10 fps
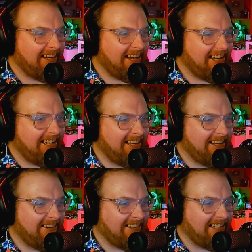
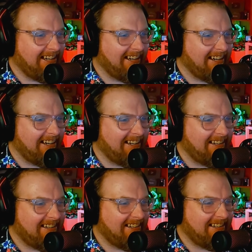Hell yeah.
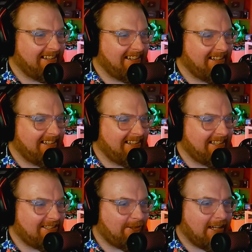
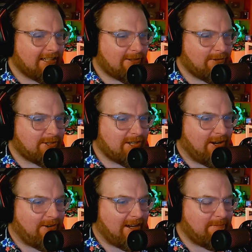Dude, that's through
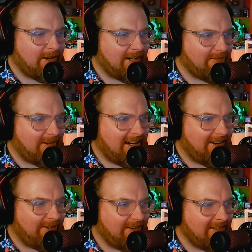snow and mud. Wow.